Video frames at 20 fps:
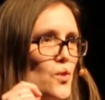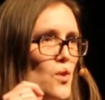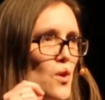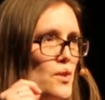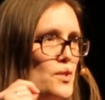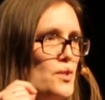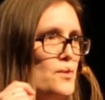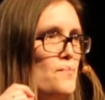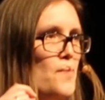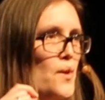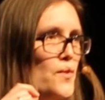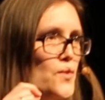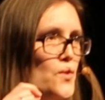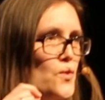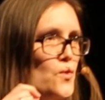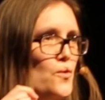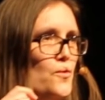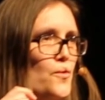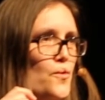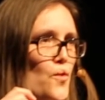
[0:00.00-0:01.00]

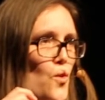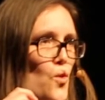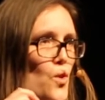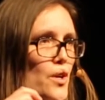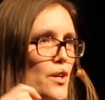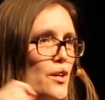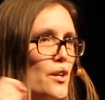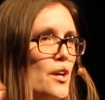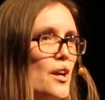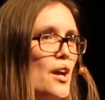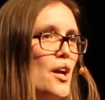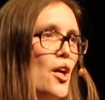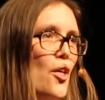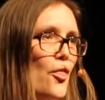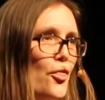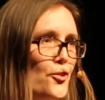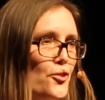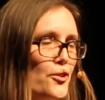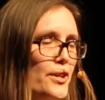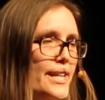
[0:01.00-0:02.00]
corresponds to four,
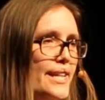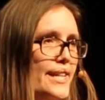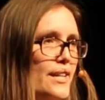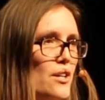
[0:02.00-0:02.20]
three